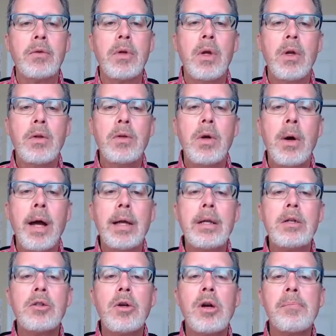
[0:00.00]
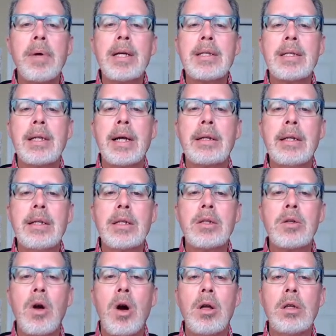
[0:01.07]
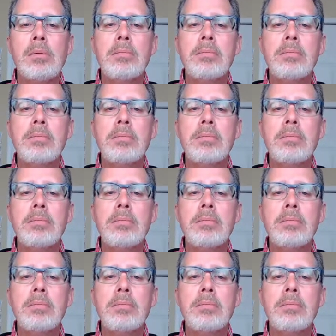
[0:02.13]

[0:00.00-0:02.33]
So I'm going to start by selecting this column.